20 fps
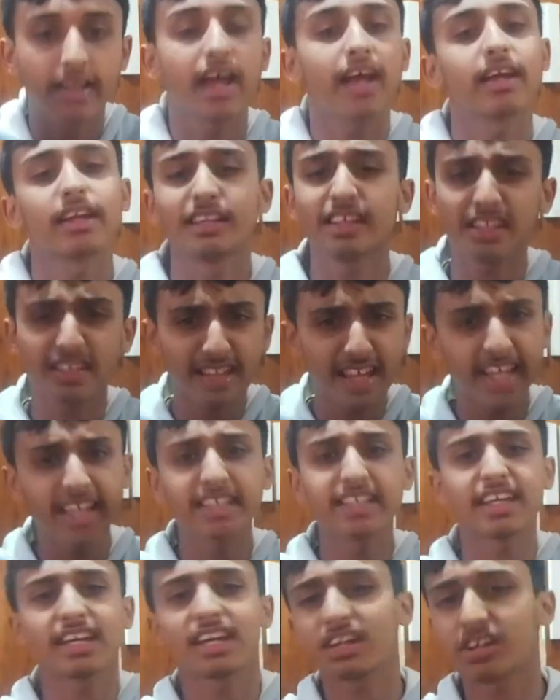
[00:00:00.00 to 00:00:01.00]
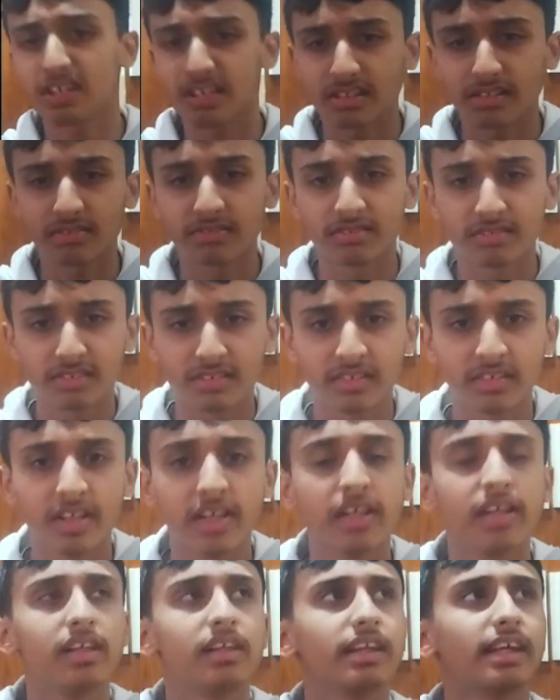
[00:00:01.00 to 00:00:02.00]
and they can hear,
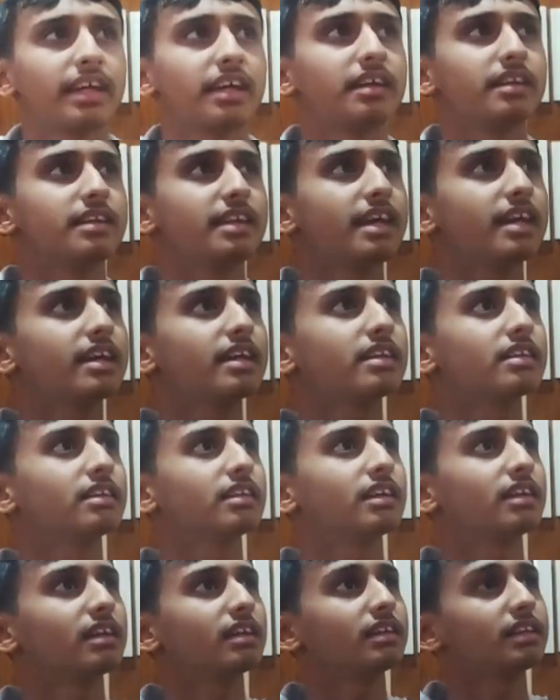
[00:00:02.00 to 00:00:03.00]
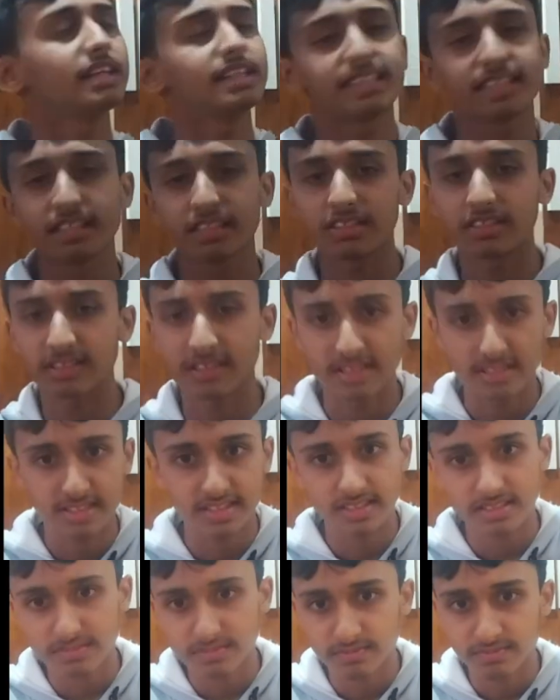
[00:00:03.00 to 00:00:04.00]
like they can listen to
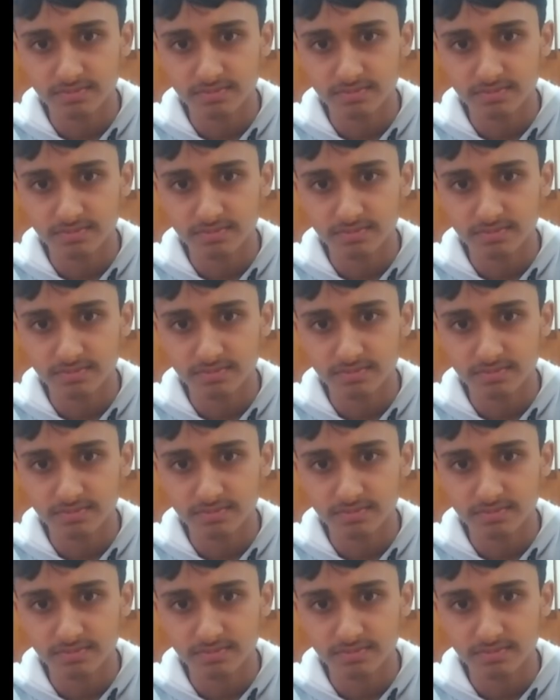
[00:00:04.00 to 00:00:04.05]
this.